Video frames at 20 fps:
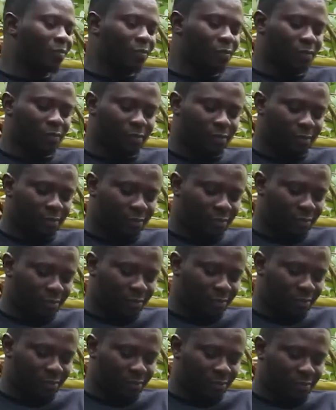
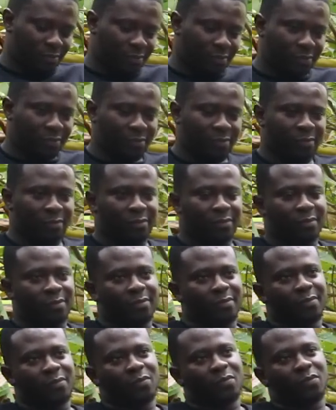
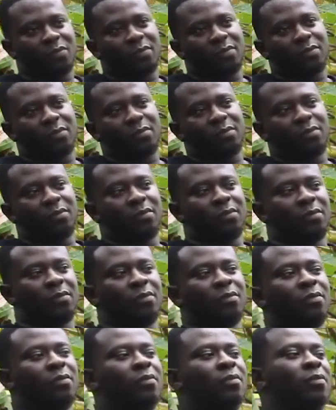
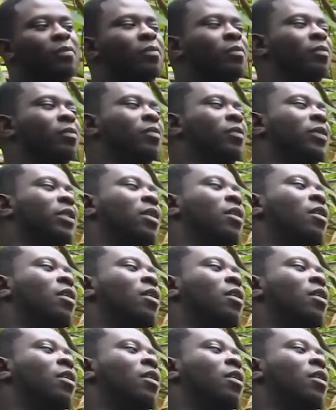(not speaking)